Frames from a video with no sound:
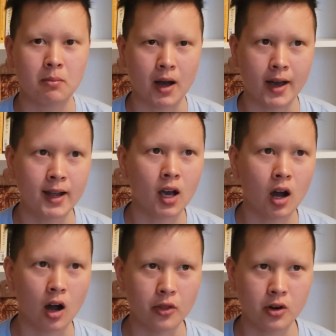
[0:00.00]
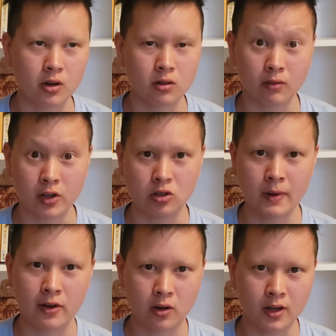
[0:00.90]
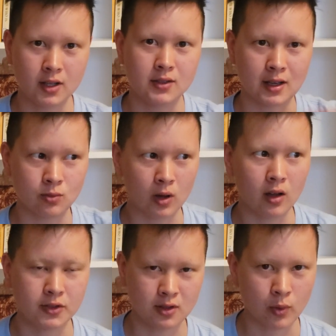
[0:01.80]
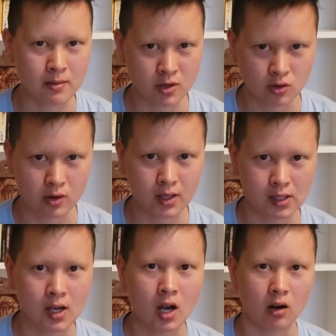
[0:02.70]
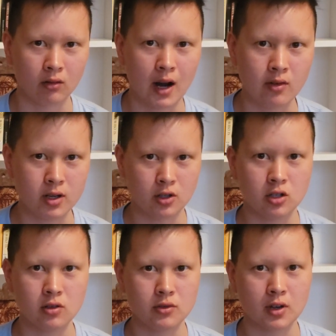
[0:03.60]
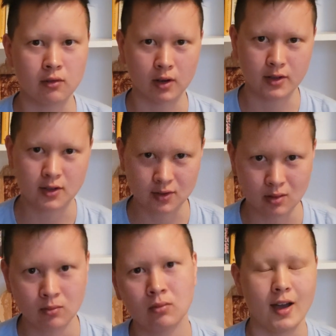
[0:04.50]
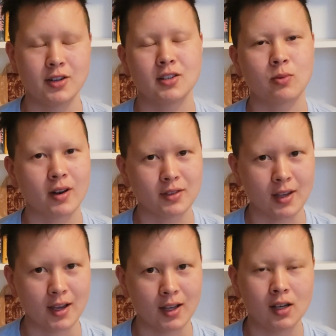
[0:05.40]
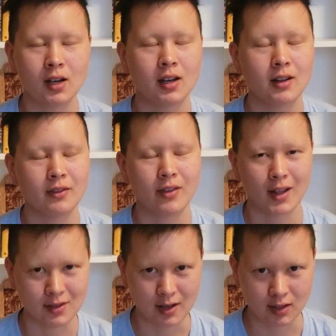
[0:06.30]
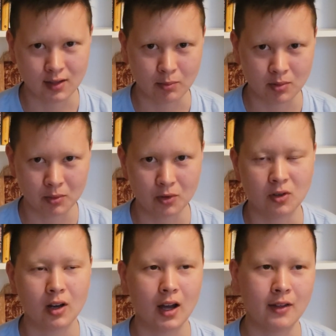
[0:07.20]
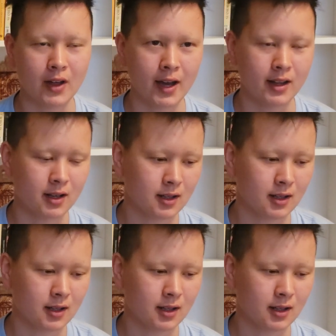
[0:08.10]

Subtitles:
by other racial minorities, as well as the white majority, around issues of racism. And I just want to say that that's unacceptable, and that